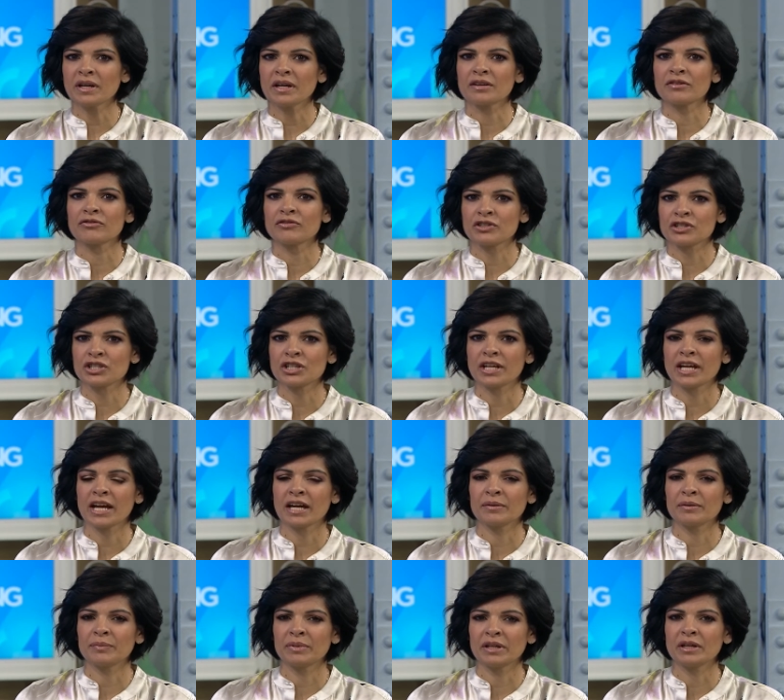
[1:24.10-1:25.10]
and fishing
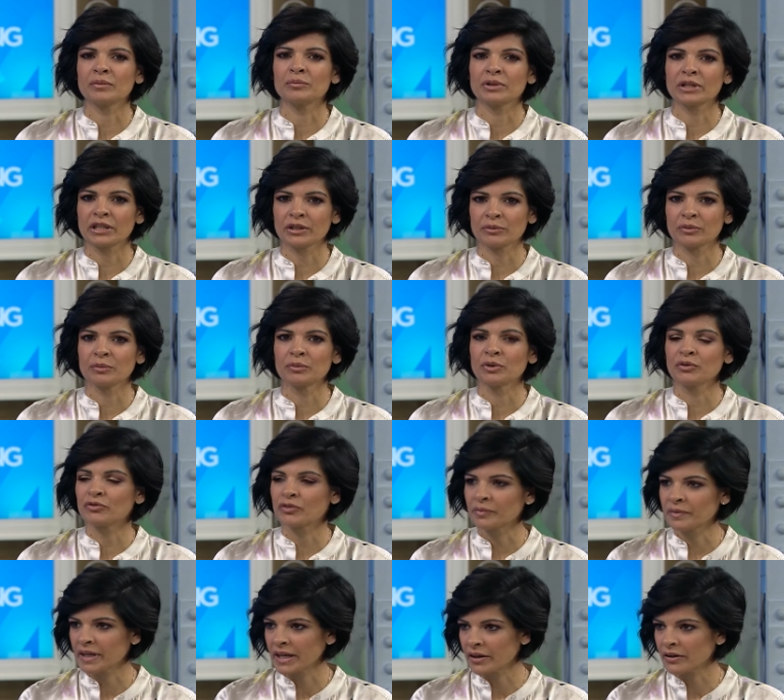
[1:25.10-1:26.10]
can't be completely removed
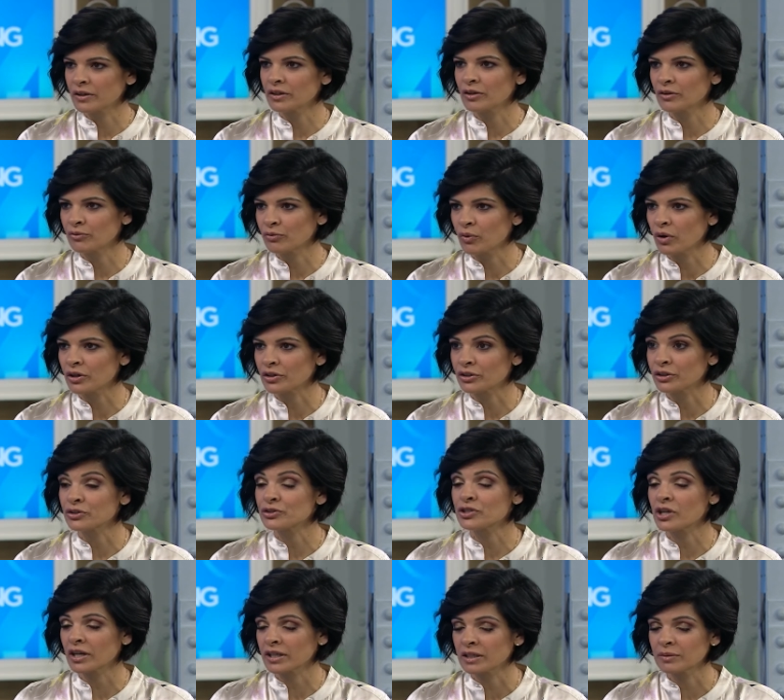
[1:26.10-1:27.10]
from the area of water you're
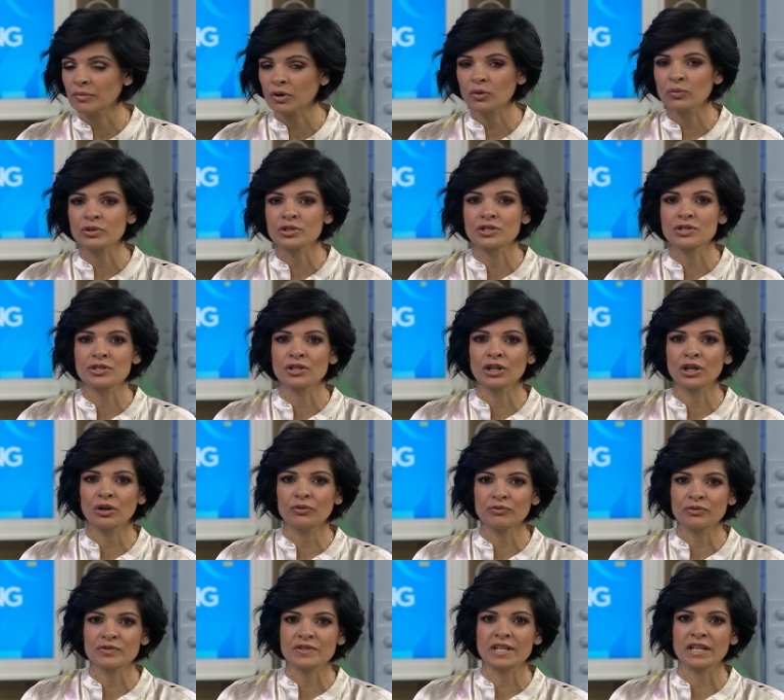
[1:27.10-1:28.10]
talking about, which is the
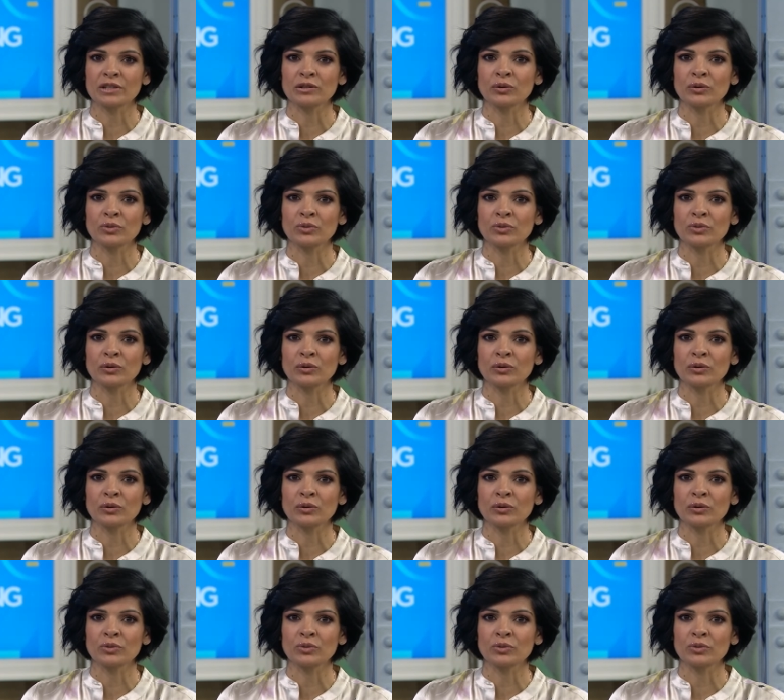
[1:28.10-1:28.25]
Gulf of St.